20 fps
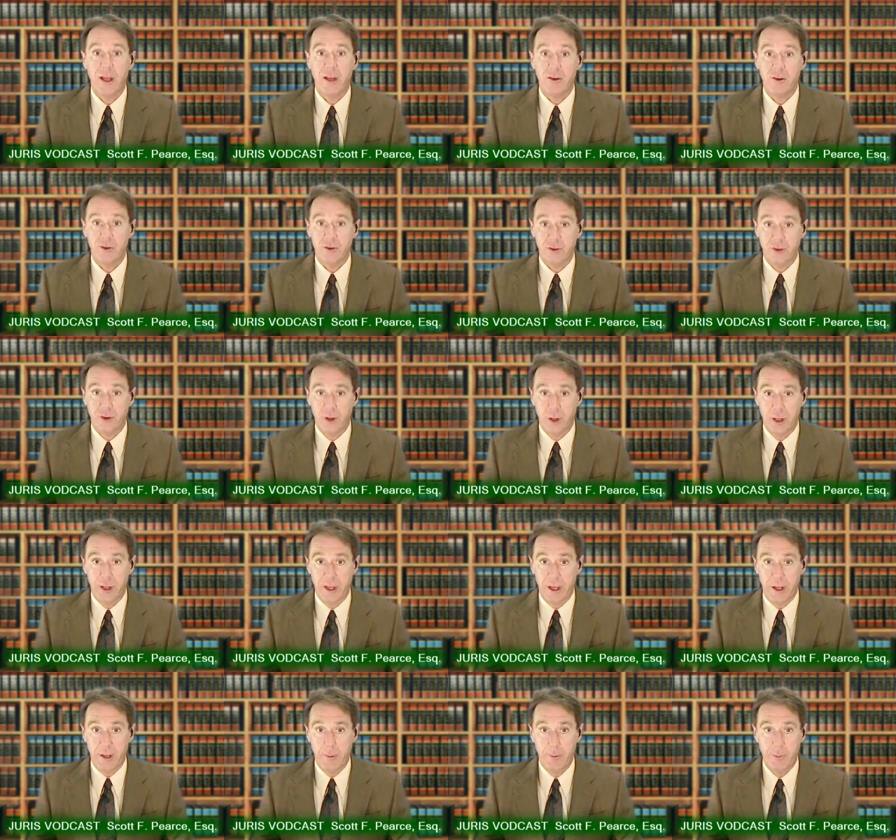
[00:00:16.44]
and
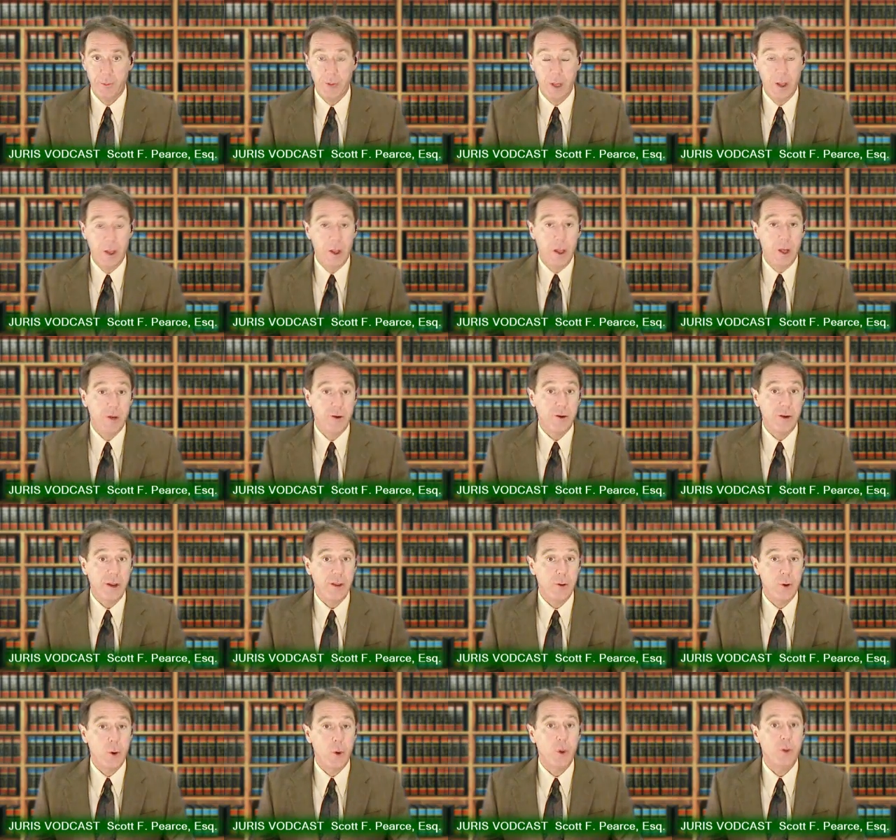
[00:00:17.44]
Scalia. Today
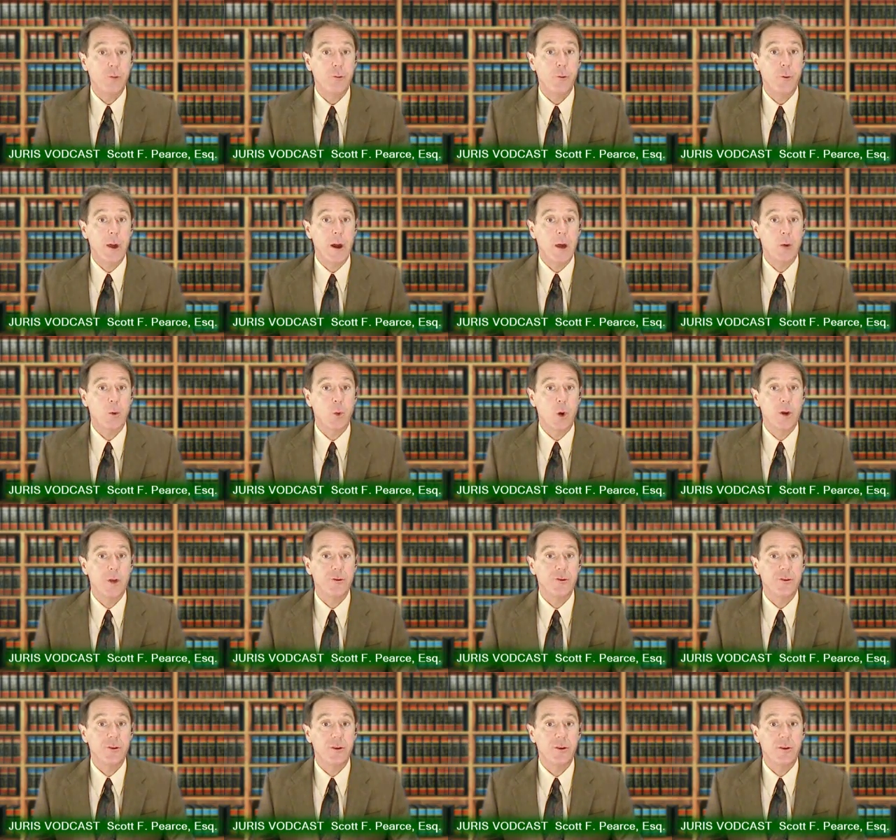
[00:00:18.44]
the court threw out
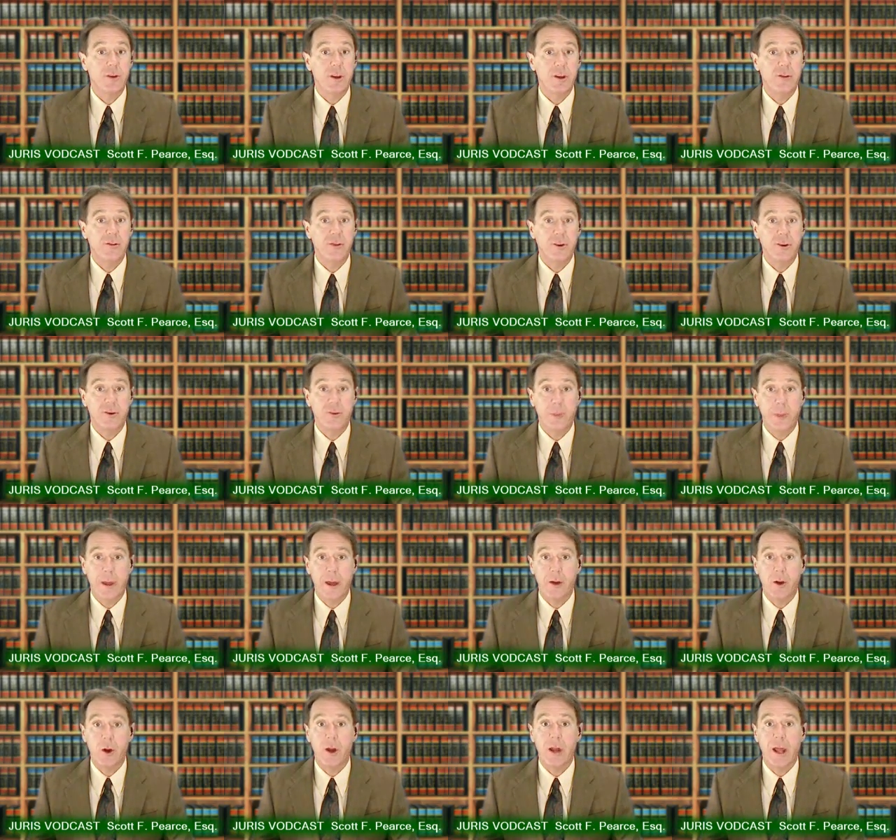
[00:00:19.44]
Washington, D.C.'s
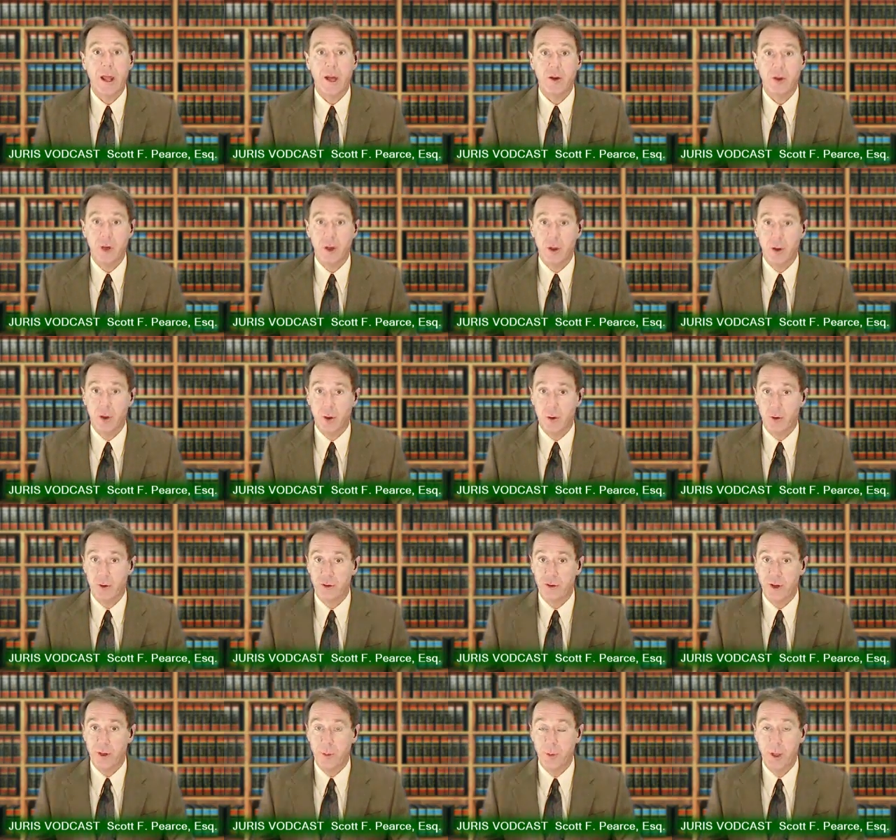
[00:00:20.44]
ban on handgun
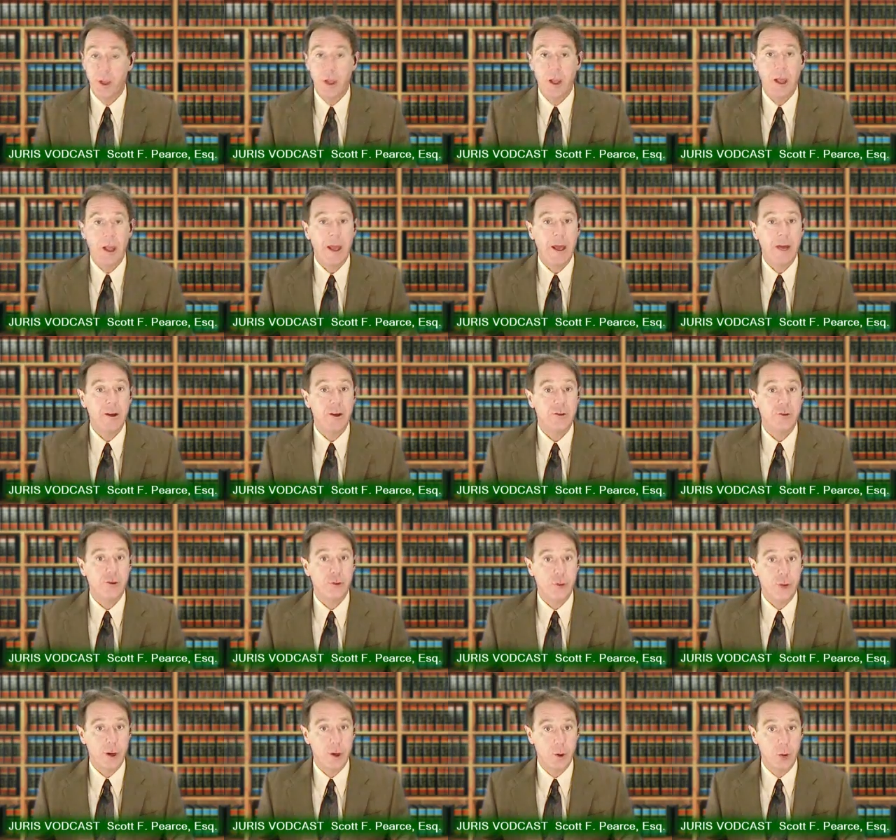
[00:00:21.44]
ownership and its
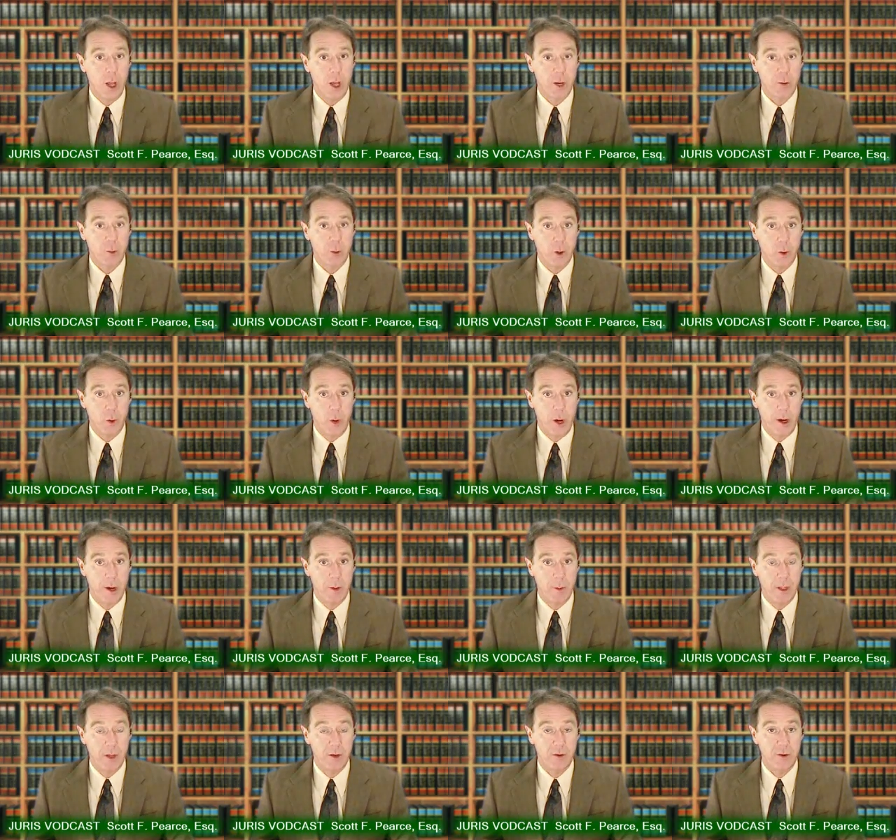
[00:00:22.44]
trigger lock
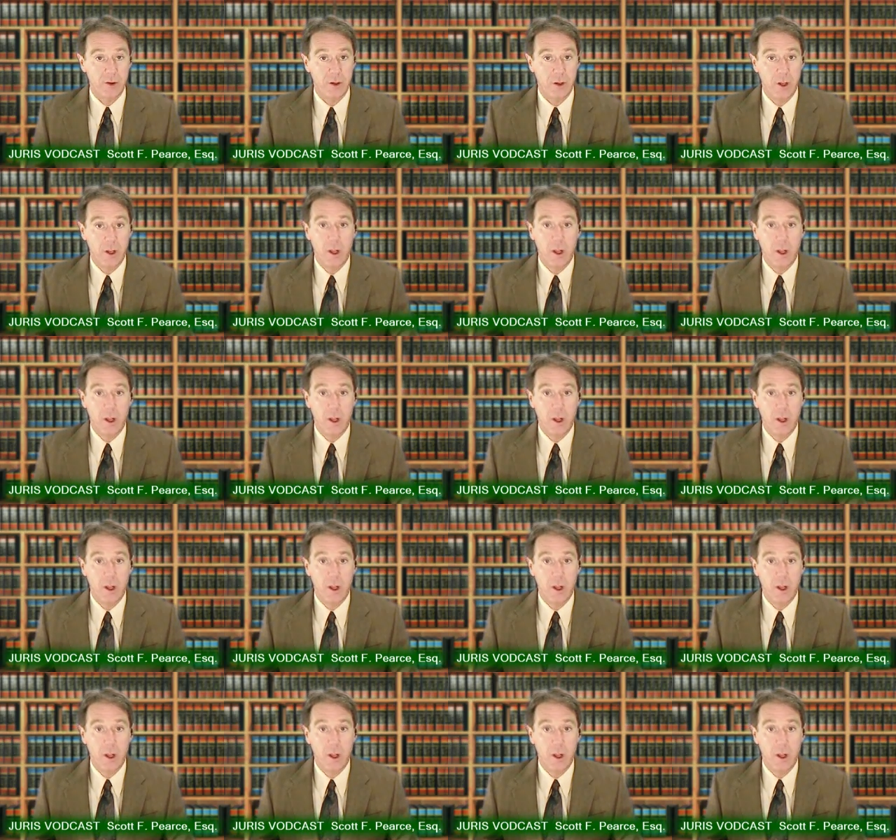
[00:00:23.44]
requirement.